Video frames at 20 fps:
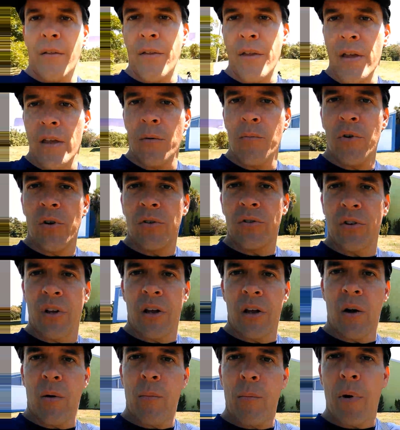the
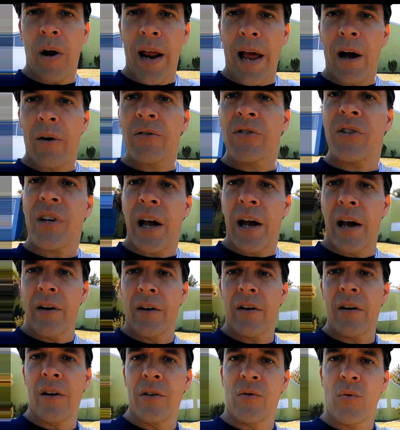museum but
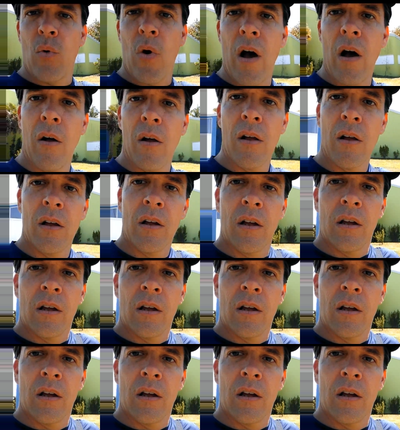outside as well.